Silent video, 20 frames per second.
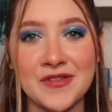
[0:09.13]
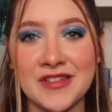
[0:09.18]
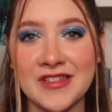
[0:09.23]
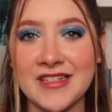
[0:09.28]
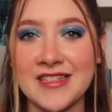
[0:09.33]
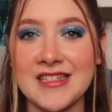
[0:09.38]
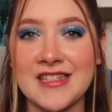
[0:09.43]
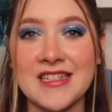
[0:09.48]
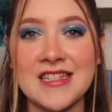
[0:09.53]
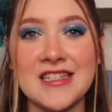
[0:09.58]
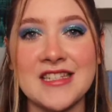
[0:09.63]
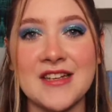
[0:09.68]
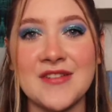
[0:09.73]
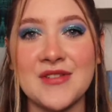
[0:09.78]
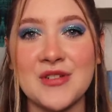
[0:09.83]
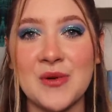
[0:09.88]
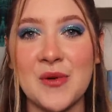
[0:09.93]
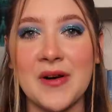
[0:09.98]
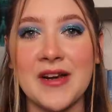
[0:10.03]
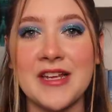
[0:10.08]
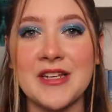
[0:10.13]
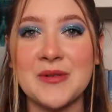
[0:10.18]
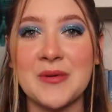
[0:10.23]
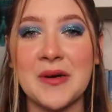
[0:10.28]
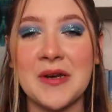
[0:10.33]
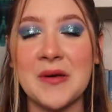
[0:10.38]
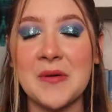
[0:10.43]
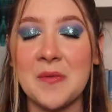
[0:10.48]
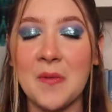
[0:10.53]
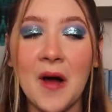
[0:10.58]
releases of
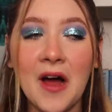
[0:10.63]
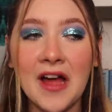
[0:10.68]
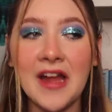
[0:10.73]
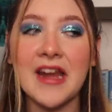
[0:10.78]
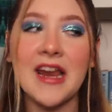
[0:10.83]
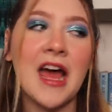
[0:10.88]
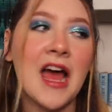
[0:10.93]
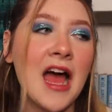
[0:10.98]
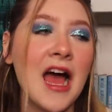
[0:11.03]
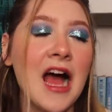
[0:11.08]
2021.